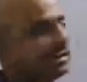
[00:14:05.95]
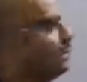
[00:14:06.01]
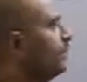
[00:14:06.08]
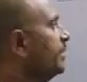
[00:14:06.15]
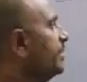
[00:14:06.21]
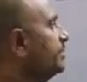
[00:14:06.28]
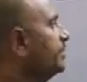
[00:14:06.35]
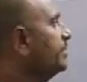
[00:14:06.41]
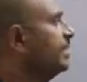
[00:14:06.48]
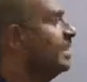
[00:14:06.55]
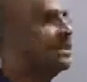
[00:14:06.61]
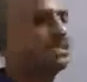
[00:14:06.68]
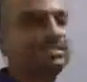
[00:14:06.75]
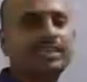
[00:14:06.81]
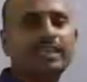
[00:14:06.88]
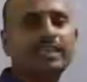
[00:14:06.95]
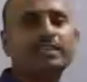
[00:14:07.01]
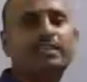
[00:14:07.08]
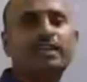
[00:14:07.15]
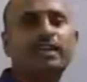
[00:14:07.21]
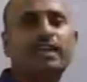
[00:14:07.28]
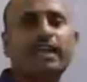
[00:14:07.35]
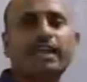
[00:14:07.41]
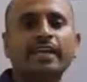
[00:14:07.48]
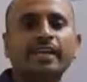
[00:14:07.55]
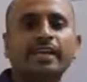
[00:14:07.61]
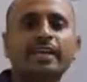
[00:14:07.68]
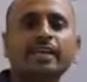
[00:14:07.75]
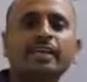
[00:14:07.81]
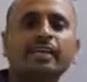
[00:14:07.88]
That means their size and
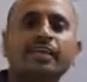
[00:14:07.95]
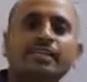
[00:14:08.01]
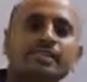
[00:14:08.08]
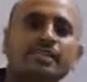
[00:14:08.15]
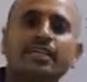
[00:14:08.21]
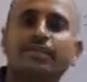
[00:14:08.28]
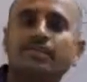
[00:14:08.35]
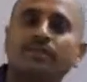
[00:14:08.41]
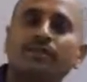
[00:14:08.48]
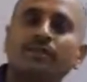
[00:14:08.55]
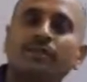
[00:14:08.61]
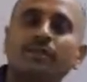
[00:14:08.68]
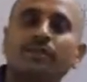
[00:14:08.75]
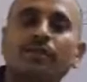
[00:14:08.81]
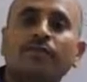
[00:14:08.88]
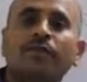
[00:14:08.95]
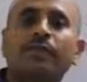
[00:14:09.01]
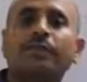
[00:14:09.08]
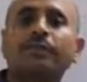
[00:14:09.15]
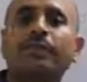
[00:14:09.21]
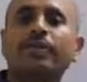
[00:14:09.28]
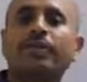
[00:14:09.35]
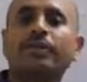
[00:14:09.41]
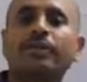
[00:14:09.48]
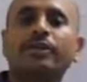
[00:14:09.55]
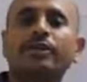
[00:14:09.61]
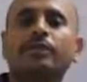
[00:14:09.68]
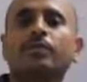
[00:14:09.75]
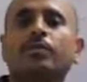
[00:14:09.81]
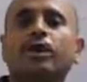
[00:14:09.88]
height increases from
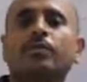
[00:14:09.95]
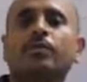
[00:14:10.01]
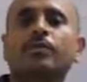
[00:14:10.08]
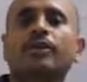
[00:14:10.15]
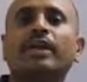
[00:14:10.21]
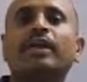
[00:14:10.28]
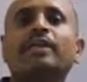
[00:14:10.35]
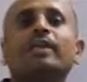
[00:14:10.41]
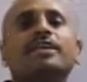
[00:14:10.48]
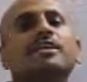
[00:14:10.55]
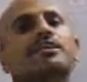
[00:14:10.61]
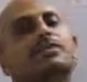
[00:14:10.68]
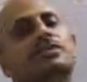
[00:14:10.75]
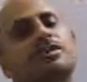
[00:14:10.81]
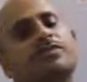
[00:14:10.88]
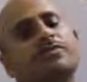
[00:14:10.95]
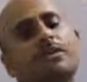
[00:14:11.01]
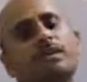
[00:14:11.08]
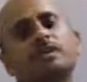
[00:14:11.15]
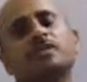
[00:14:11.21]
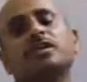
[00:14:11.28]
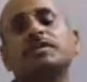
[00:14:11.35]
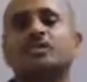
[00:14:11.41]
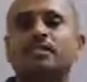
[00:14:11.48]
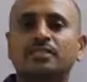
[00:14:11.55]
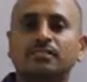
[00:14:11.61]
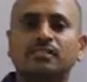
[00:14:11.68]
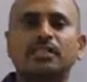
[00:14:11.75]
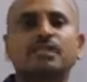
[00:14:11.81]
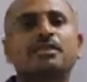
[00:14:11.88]
beginning to up to 18 years of age or
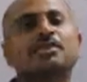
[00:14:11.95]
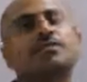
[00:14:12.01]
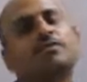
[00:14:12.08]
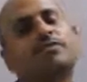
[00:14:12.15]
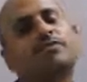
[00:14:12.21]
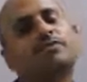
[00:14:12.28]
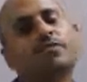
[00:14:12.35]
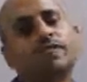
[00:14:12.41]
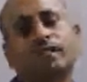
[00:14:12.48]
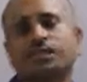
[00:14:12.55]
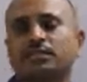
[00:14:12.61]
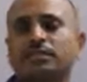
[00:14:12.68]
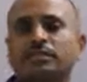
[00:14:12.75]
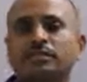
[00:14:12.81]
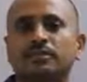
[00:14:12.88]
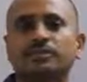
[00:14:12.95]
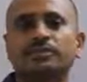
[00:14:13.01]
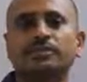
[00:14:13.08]
16 years of age.